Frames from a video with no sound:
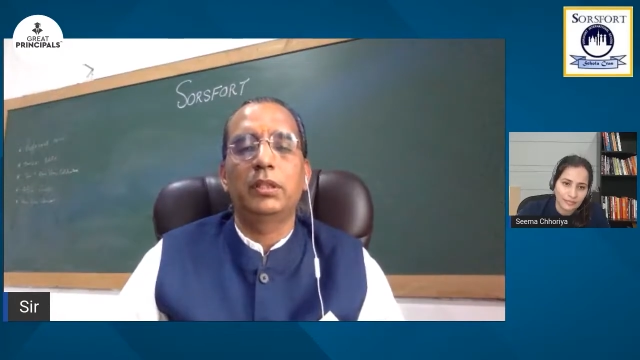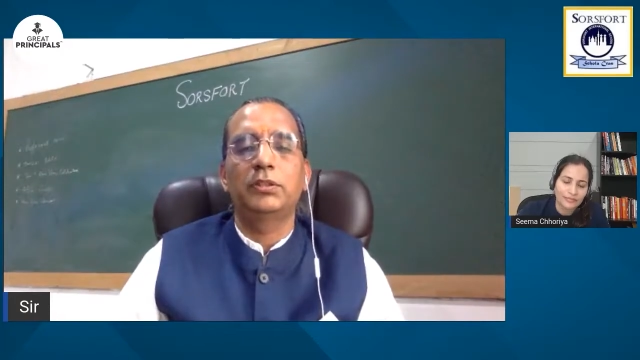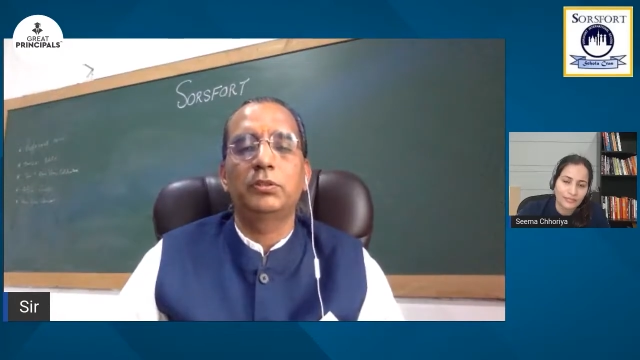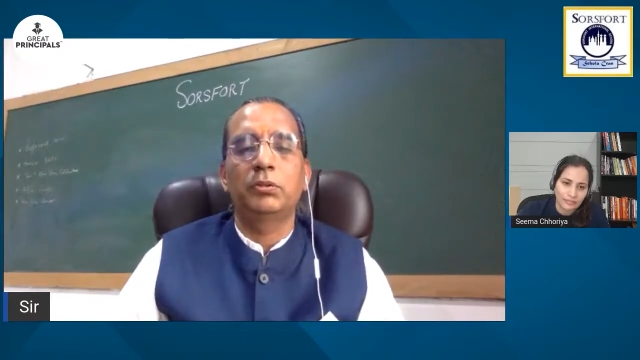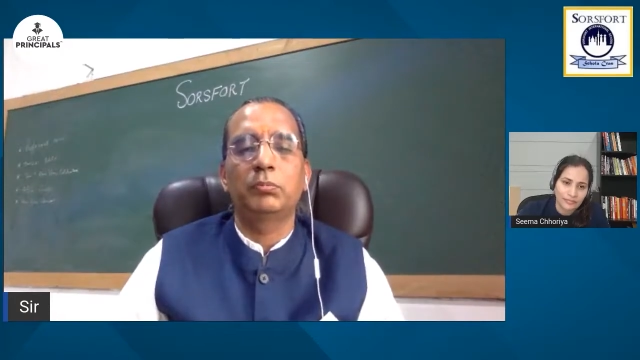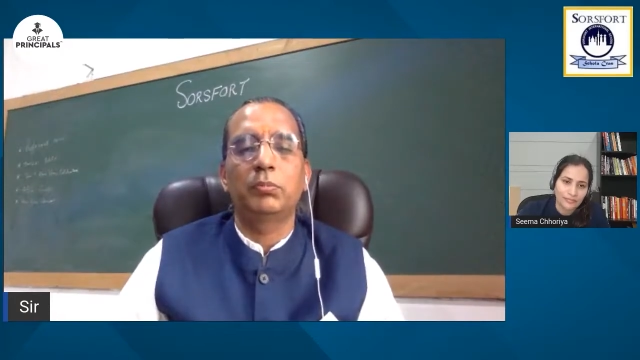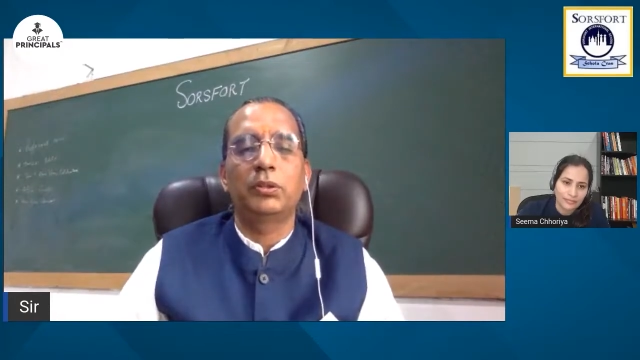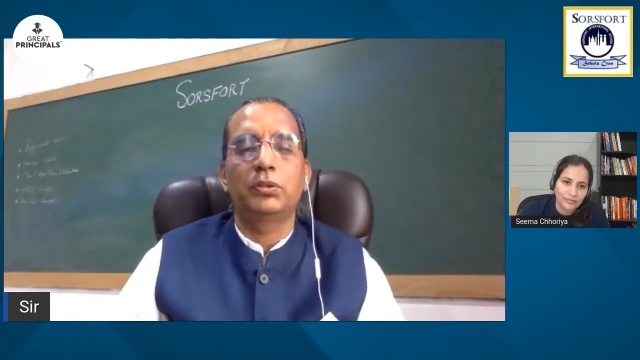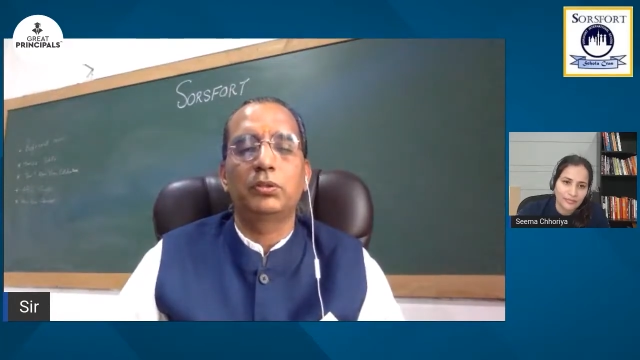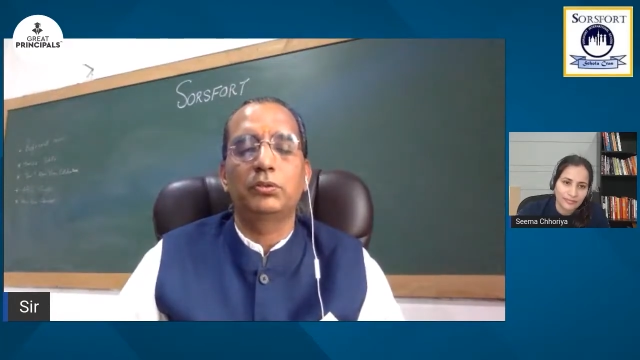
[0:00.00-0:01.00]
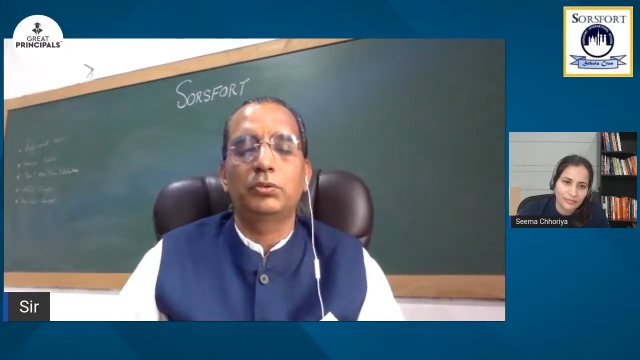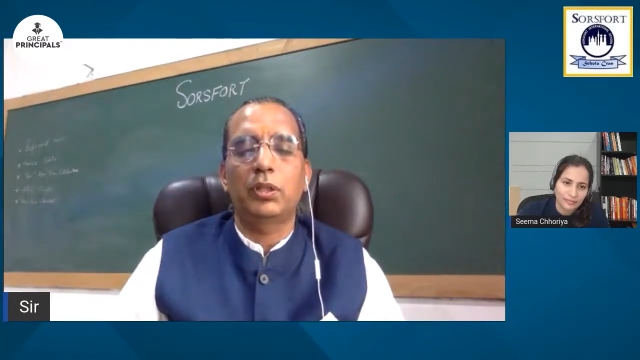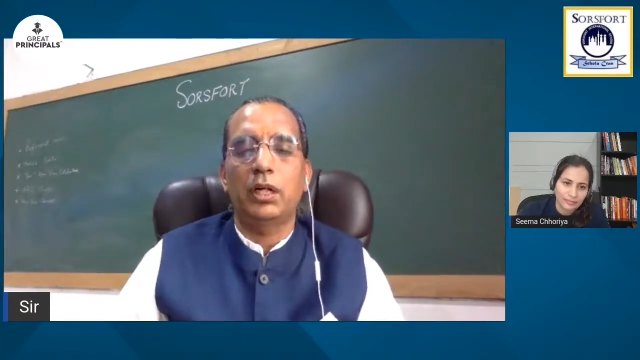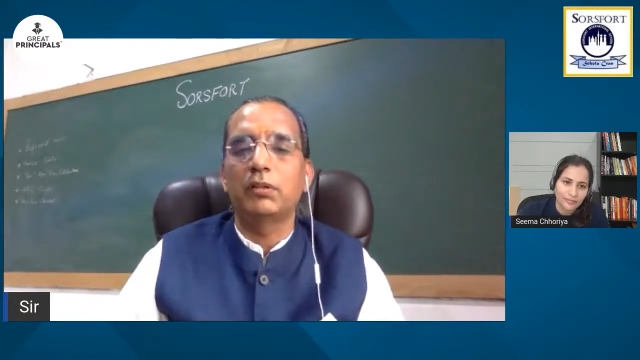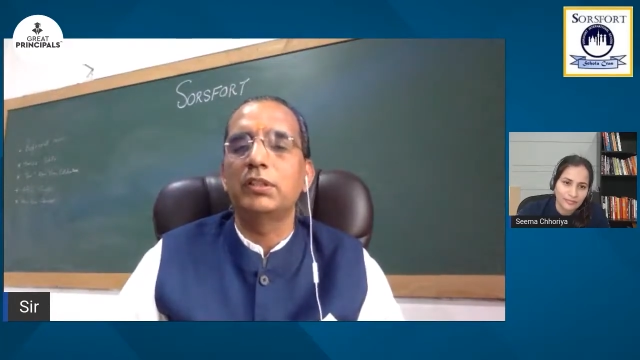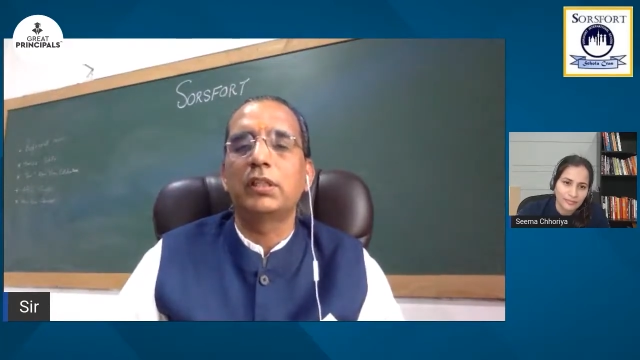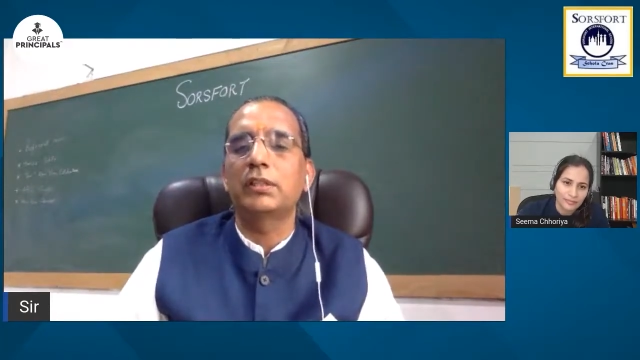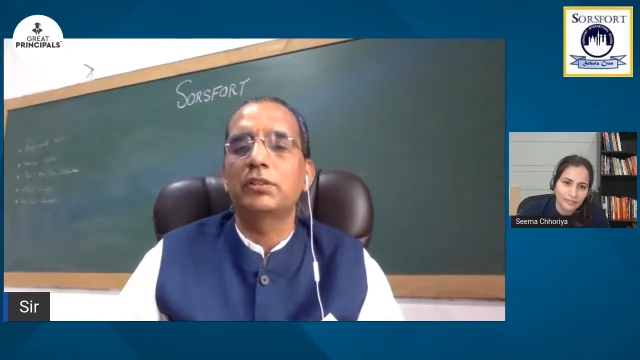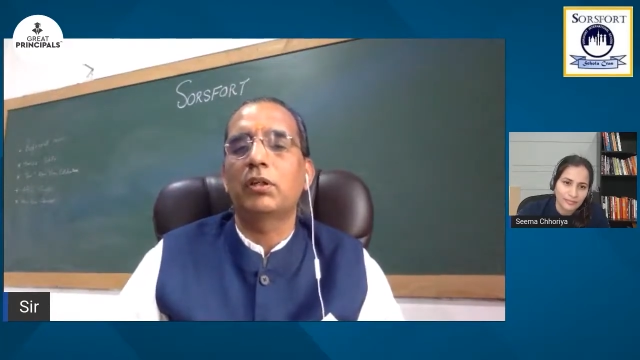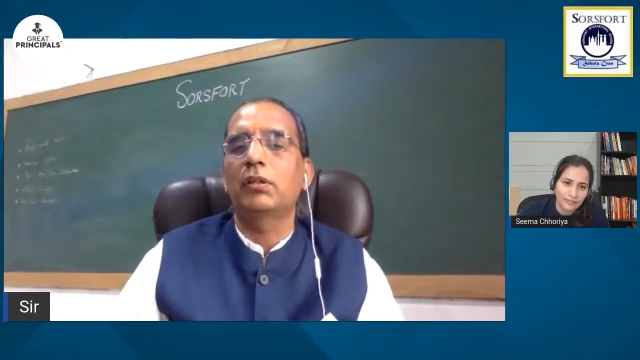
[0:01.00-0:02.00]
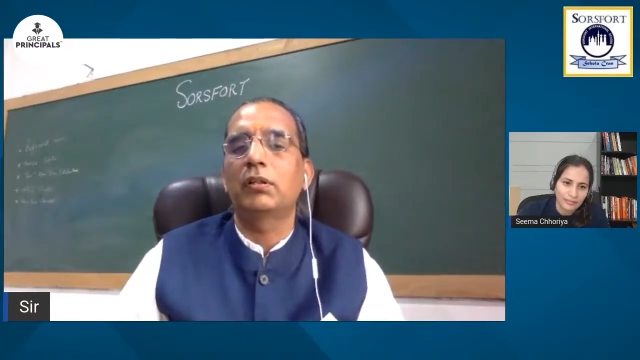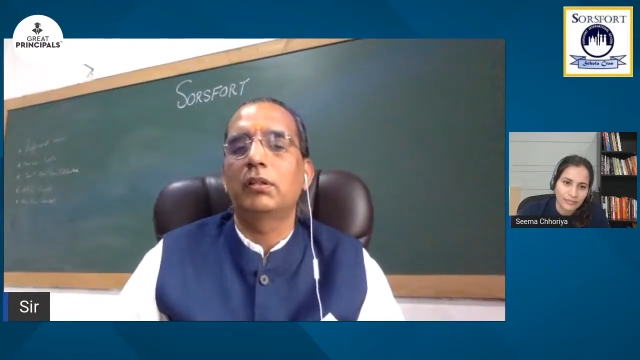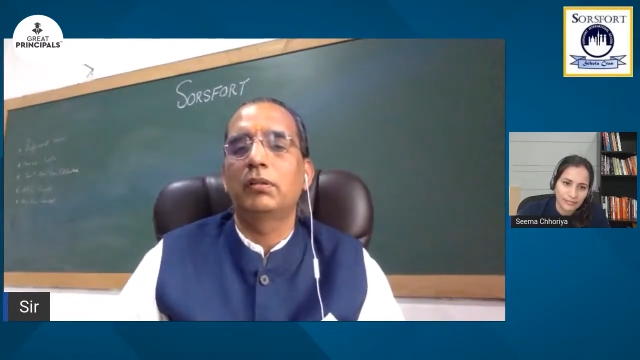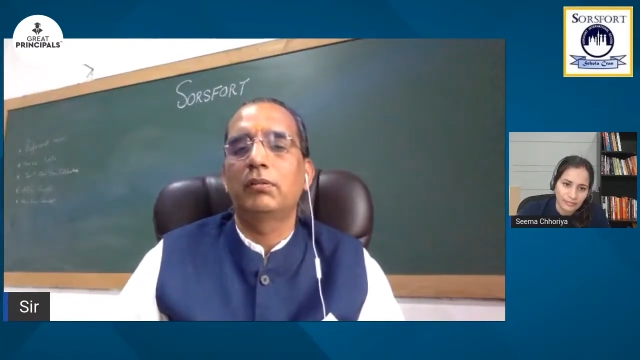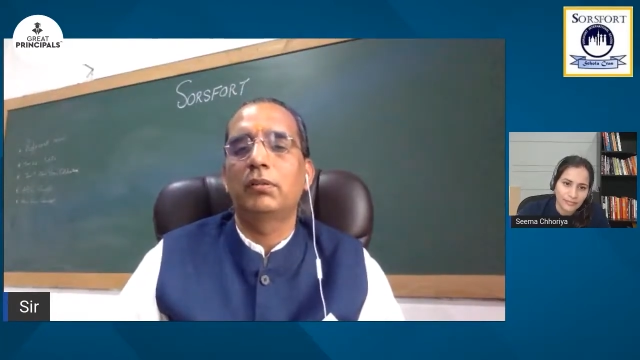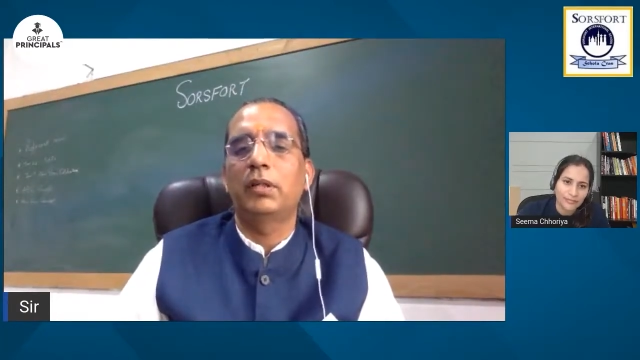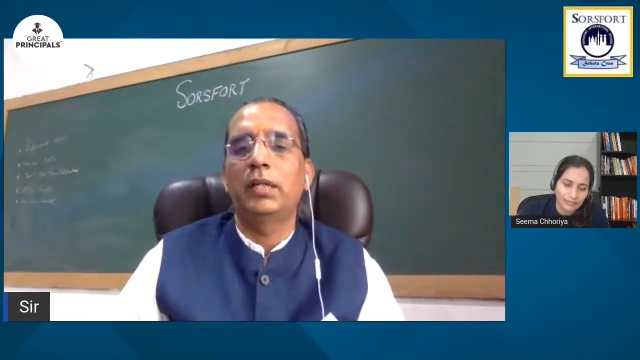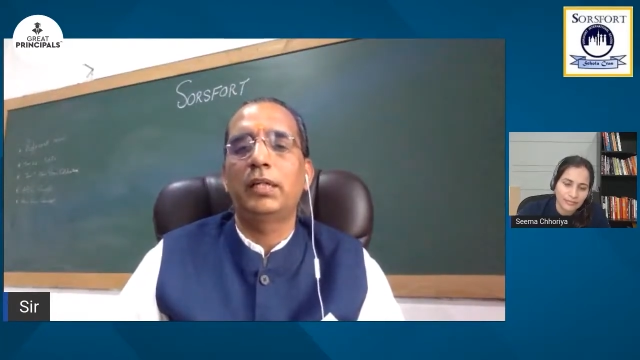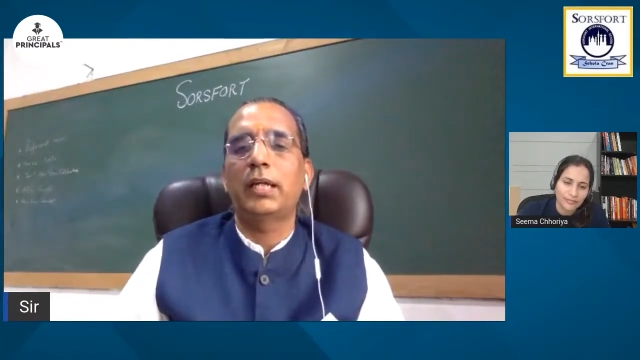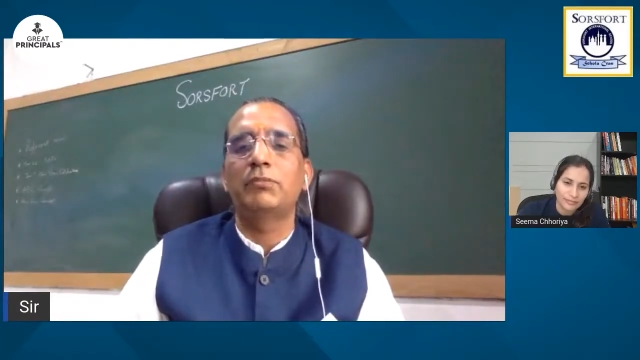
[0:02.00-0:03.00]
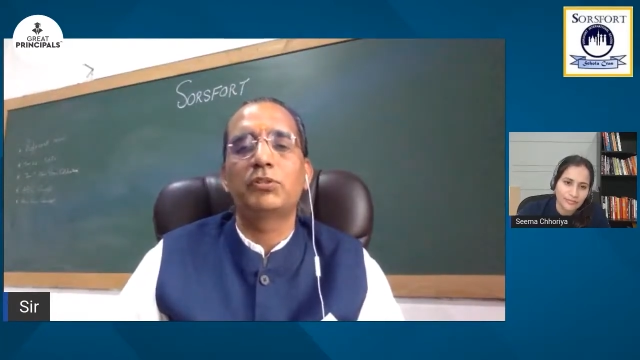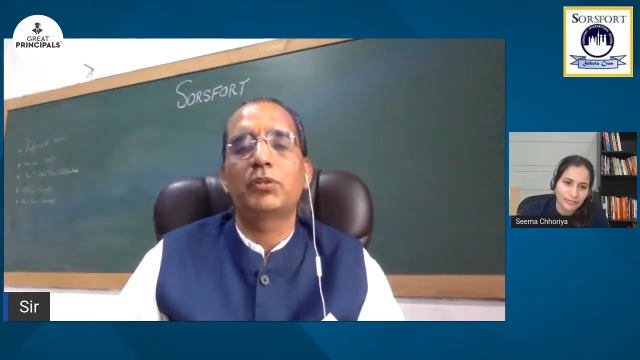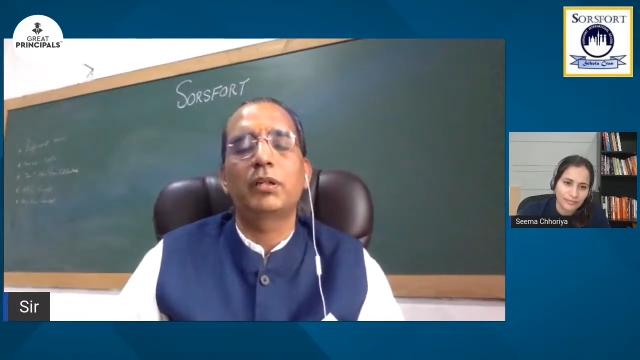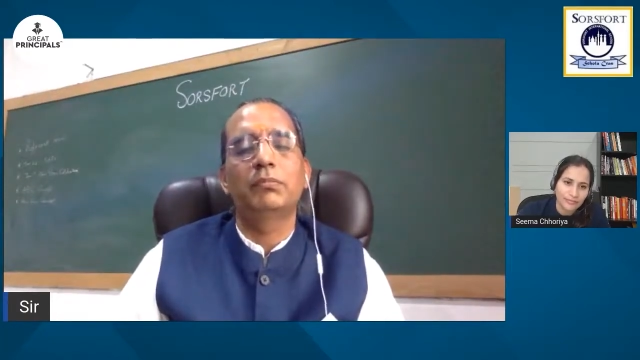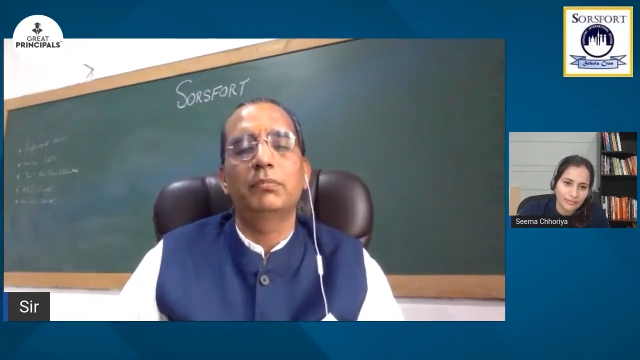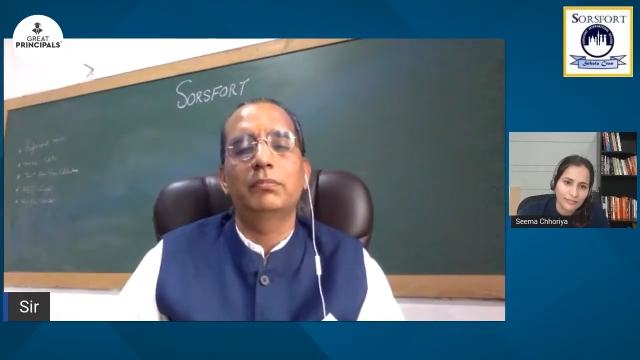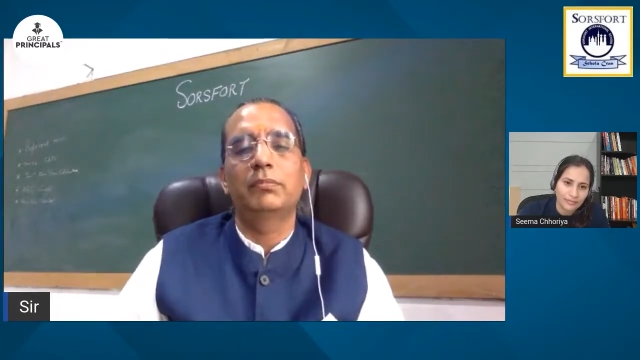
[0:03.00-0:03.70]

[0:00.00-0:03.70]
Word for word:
Speaker 1: this, uh, our children on in times to come.